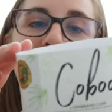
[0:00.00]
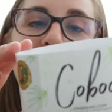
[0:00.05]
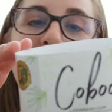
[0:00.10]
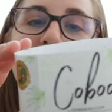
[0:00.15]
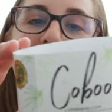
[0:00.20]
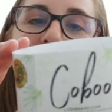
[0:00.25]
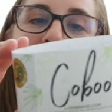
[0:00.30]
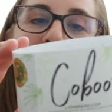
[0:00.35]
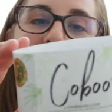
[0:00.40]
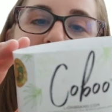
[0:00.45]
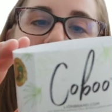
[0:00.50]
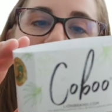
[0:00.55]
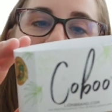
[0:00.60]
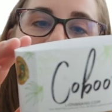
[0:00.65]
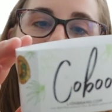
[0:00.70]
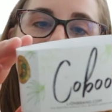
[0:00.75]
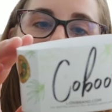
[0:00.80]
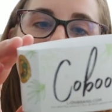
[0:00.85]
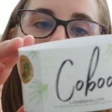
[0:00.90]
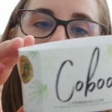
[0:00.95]
It's in the,
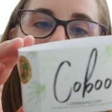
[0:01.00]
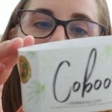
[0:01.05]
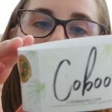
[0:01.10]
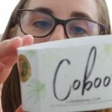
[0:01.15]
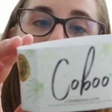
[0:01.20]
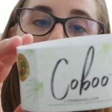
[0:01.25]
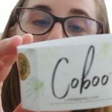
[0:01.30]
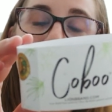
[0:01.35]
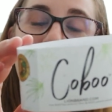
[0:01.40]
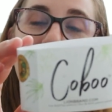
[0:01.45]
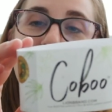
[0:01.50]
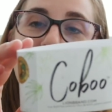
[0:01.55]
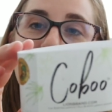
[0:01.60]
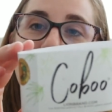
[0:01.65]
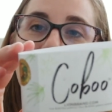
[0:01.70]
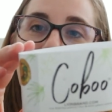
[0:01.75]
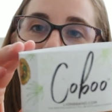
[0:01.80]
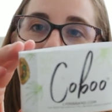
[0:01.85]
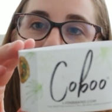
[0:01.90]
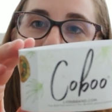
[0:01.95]
in the colorway
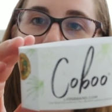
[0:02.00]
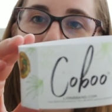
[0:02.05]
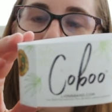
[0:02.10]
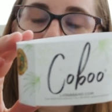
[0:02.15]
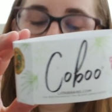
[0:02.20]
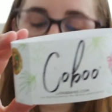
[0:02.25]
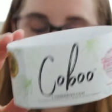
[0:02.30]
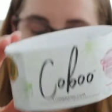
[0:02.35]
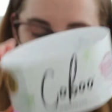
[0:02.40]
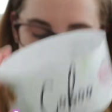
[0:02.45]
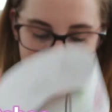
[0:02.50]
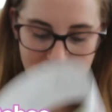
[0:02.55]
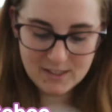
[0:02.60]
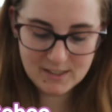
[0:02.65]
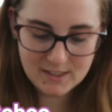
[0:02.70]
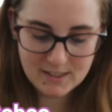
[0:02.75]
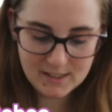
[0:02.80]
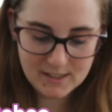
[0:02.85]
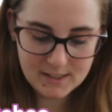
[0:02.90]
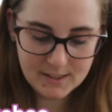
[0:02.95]
Denim, which
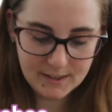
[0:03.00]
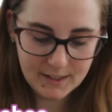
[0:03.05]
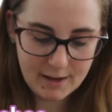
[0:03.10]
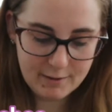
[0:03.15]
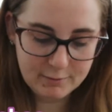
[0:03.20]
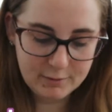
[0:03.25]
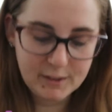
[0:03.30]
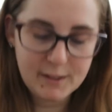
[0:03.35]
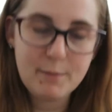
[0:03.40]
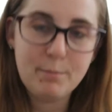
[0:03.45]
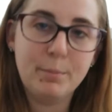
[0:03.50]
is this lovely